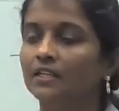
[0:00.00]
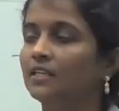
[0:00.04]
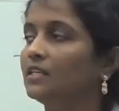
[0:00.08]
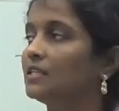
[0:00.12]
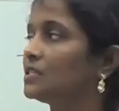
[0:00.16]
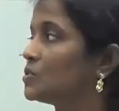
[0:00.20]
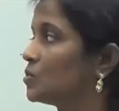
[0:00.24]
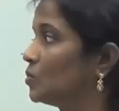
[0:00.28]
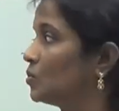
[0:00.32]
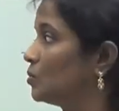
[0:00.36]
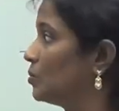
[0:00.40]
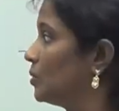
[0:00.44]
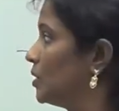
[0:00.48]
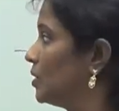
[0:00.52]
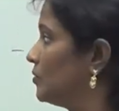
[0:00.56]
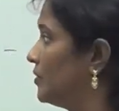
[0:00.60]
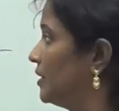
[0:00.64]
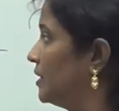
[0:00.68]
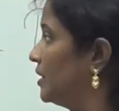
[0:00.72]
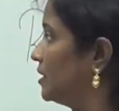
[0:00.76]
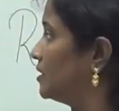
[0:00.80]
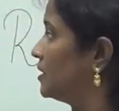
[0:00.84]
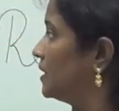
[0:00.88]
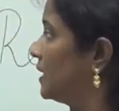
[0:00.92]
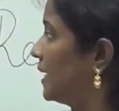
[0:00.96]
So
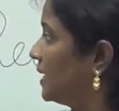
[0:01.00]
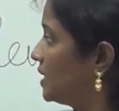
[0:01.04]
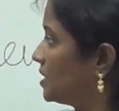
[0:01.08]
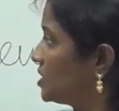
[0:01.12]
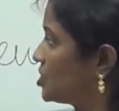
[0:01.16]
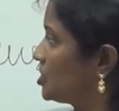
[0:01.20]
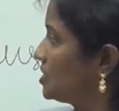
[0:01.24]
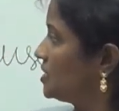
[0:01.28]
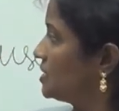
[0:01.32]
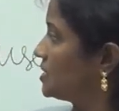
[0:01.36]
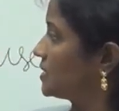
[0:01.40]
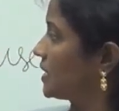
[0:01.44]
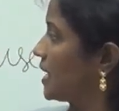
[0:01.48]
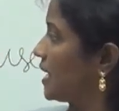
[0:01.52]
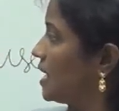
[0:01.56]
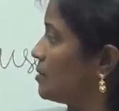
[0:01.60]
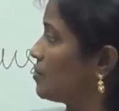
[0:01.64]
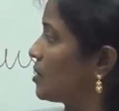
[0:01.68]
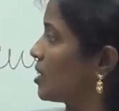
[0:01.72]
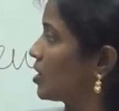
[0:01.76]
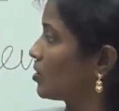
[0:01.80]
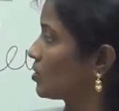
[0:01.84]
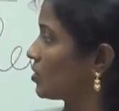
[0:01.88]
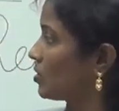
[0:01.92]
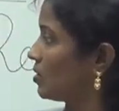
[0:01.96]
when the nations came
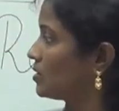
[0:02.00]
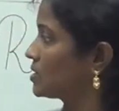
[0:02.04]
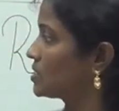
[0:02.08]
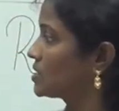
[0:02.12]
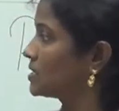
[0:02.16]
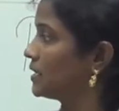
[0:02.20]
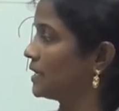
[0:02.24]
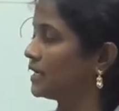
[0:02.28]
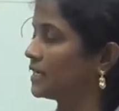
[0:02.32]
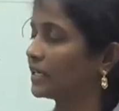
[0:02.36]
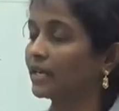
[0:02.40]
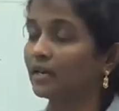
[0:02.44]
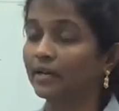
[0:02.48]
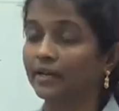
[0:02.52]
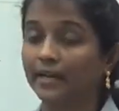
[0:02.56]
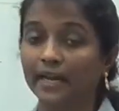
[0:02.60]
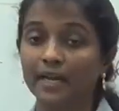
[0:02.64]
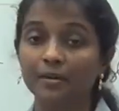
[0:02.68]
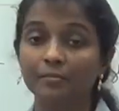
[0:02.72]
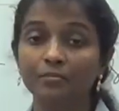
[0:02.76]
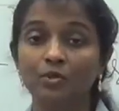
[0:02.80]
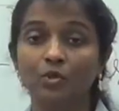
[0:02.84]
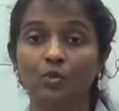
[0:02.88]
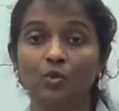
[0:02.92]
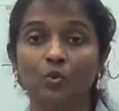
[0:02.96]
across, they
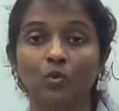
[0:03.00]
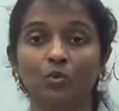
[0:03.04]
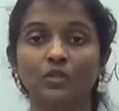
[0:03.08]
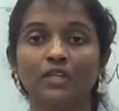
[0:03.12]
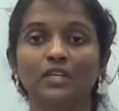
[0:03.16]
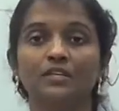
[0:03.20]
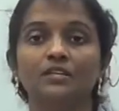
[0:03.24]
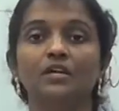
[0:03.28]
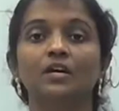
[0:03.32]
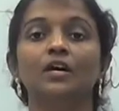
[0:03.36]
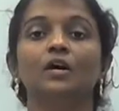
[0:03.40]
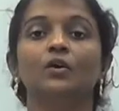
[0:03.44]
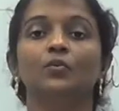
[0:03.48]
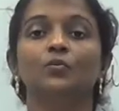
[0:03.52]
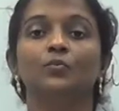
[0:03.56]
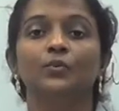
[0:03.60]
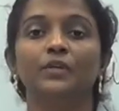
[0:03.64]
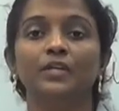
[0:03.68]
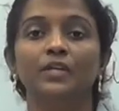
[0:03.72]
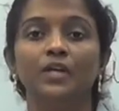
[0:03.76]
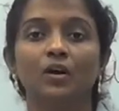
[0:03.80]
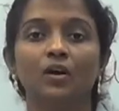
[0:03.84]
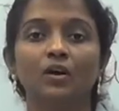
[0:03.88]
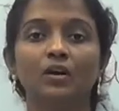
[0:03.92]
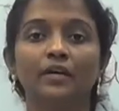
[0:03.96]
came to know that
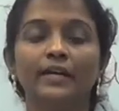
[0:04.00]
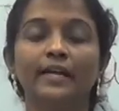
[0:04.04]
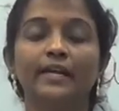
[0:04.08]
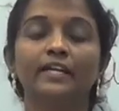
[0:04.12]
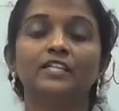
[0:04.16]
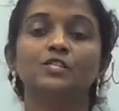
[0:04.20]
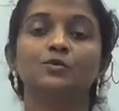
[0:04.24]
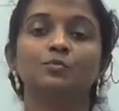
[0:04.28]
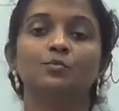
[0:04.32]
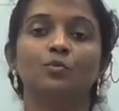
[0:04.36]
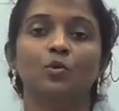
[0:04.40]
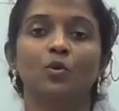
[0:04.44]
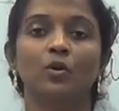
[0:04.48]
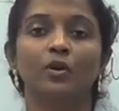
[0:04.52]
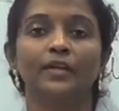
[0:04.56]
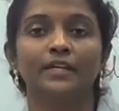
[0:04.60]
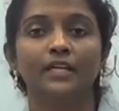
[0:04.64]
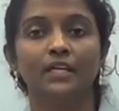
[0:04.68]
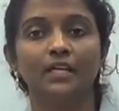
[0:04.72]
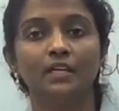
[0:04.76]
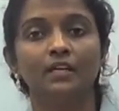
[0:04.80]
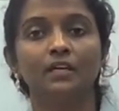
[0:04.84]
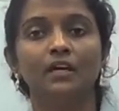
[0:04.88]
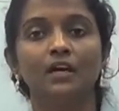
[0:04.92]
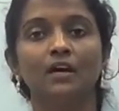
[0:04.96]
we are
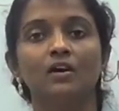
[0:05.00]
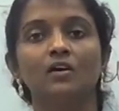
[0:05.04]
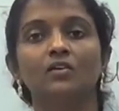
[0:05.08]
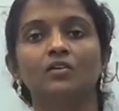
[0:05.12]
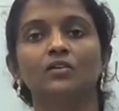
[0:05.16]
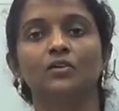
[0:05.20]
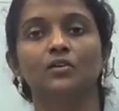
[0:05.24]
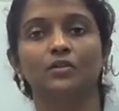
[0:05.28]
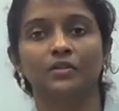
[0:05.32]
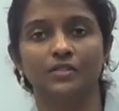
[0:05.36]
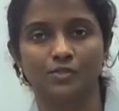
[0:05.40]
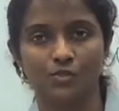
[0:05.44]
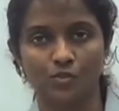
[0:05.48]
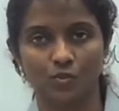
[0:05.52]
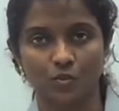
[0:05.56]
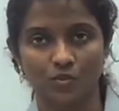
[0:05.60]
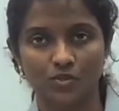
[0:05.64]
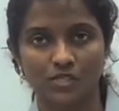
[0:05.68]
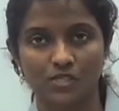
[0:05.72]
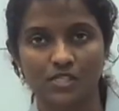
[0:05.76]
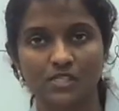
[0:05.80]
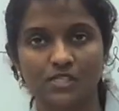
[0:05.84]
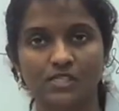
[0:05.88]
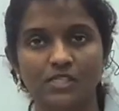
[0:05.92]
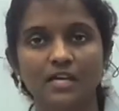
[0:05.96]
exploiting our
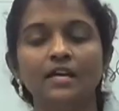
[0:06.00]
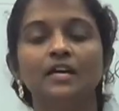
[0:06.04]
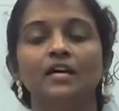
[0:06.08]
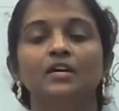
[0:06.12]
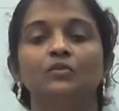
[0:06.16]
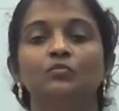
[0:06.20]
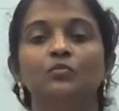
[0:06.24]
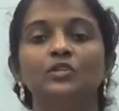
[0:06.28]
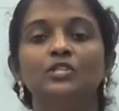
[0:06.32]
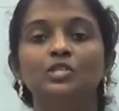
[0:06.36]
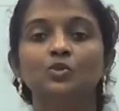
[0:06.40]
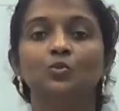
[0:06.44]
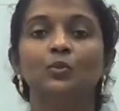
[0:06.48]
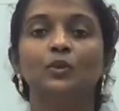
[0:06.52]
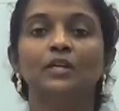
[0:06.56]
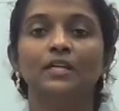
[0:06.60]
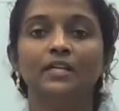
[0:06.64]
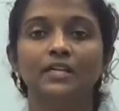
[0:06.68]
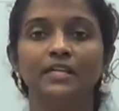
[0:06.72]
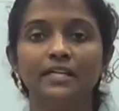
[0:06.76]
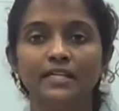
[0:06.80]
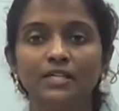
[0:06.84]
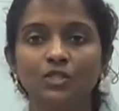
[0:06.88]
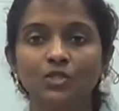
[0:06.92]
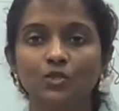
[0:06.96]
resources, which will
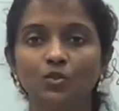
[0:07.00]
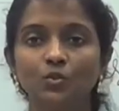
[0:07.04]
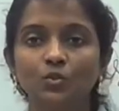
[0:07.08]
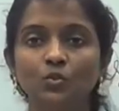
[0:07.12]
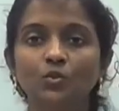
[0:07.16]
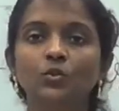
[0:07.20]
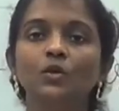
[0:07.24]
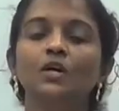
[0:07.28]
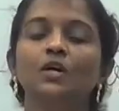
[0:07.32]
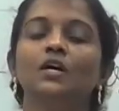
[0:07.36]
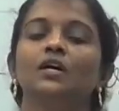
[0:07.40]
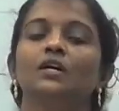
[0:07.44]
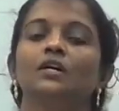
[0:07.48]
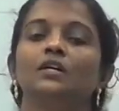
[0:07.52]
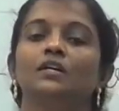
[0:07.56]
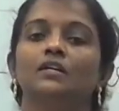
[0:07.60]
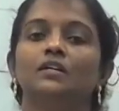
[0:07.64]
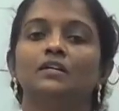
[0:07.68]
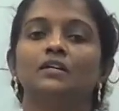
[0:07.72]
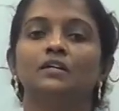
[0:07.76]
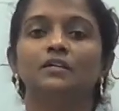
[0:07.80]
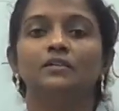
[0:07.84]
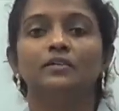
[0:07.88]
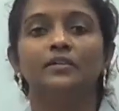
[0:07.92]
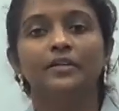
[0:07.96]
lead to
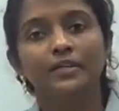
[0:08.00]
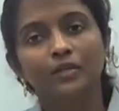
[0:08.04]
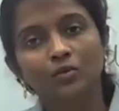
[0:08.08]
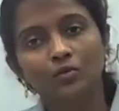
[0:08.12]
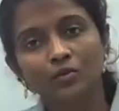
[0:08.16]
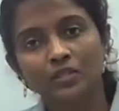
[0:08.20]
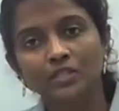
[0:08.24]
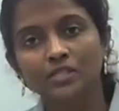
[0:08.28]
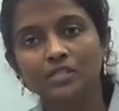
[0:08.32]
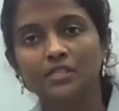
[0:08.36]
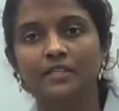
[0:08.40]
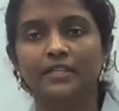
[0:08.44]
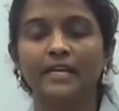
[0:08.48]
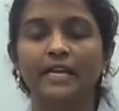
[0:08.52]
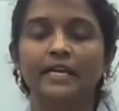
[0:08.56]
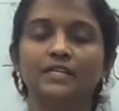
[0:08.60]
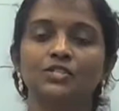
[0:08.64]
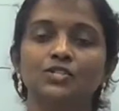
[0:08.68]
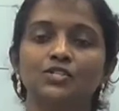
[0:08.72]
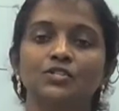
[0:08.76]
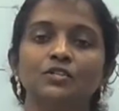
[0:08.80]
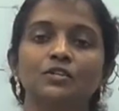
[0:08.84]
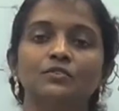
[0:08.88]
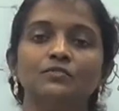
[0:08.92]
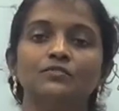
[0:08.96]
uh, you know re
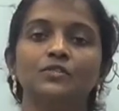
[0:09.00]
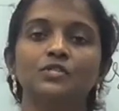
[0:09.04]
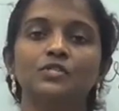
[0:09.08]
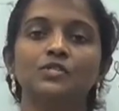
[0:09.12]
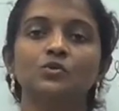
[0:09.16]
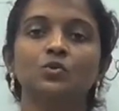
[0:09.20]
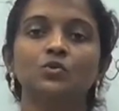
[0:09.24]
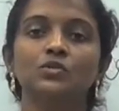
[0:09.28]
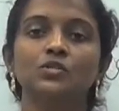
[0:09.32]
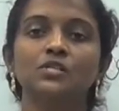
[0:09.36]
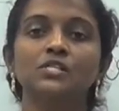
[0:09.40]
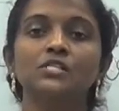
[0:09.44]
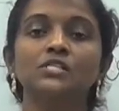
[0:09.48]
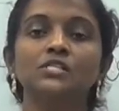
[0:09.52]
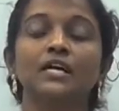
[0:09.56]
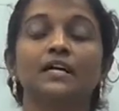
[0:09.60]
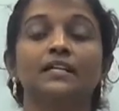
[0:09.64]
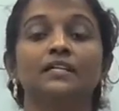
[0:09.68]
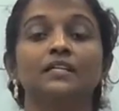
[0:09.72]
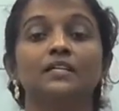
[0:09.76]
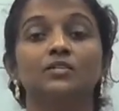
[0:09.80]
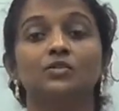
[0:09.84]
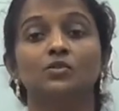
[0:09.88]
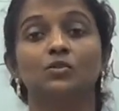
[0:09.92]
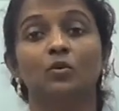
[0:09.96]
reduction of resources,
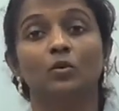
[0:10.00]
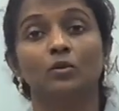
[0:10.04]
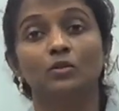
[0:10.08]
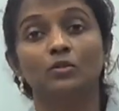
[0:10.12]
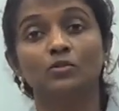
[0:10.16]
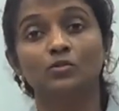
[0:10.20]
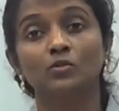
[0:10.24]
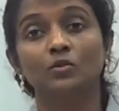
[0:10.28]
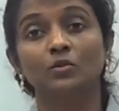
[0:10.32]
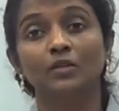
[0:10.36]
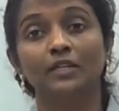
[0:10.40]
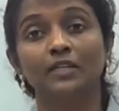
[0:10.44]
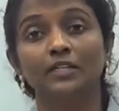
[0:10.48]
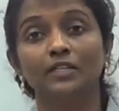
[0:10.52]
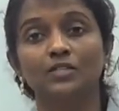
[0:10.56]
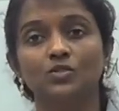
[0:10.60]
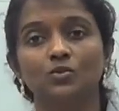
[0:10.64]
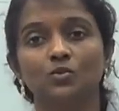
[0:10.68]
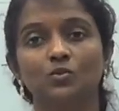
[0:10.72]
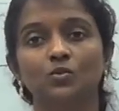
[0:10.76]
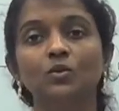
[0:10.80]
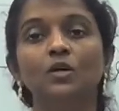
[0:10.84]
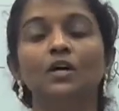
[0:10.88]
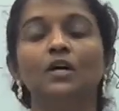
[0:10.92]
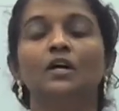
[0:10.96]
and this also leads
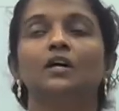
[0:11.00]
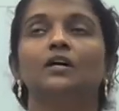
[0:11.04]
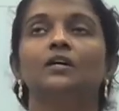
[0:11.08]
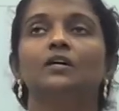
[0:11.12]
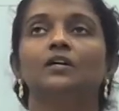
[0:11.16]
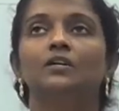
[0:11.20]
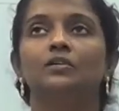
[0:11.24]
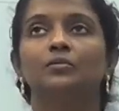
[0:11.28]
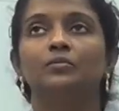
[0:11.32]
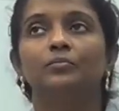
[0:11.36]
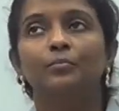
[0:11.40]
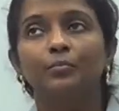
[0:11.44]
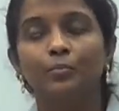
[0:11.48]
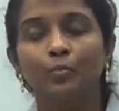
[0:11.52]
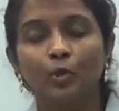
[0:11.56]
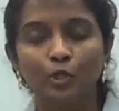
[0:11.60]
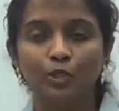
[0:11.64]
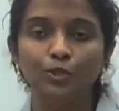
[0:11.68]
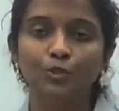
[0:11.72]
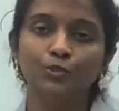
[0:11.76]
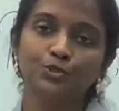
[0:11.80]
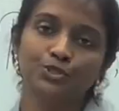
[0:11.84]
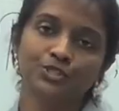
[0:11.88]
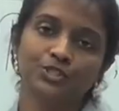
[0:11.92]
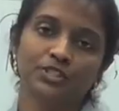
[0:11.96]
to uh,
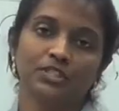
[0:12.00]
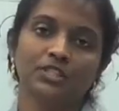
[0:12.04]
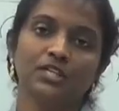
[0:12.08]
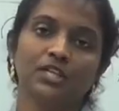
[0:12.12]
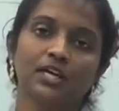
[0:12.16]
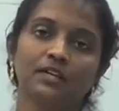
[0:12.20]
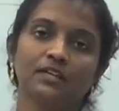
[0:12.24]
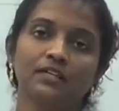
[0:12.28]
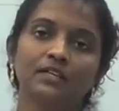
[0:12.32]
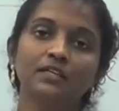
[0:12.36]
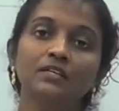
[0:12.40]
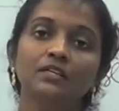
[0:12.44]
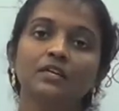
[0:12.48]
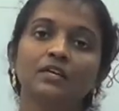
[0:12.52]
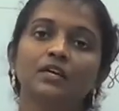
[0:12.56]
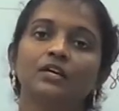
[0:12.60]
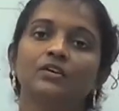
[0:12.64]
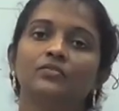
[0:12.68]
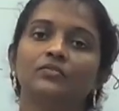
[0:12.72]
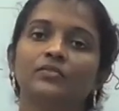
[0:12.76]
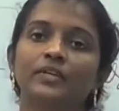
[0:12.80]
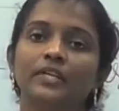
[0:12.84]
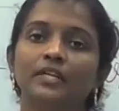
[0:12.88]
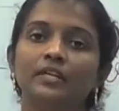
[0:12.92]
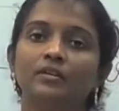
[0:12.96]
pollution at a
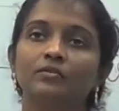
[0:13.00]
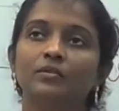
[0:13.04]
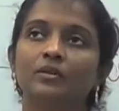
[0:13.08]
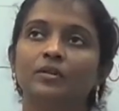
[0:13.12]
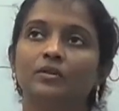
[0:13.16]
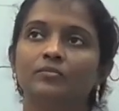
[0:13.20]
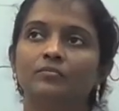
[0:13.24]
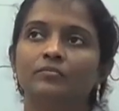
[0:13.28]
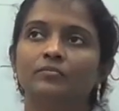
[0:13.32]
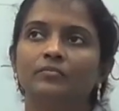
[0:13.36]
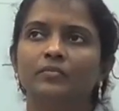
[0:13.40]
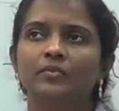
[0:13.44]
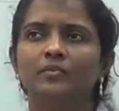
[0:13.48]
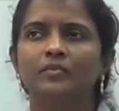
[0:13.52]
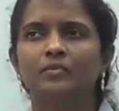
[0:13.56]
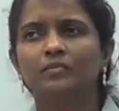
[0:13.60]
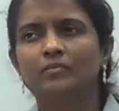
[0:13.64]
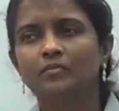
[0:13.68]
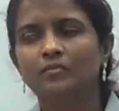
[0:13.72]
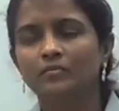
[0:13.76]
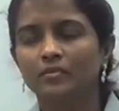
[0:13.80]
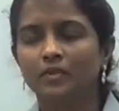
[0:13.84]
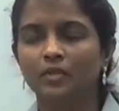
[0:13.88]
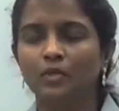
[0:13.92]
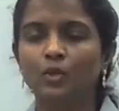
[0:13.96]
very uh,
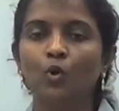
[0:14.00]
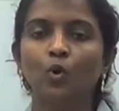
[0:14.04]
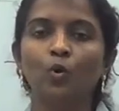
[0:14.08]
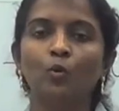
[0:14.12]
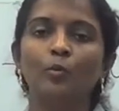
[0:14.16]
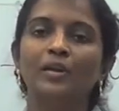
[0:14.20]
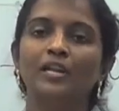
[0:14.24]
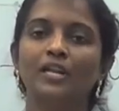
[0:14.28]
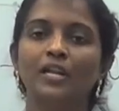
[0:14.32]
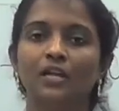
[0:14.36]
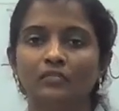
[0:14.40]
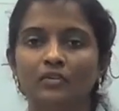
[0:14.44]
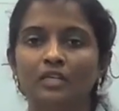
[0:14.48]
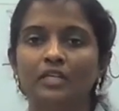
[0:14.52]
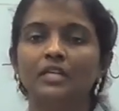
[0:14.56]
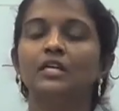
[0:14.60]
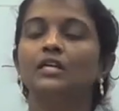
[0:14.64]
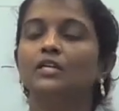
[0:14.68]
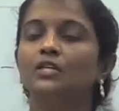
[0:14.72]
global level.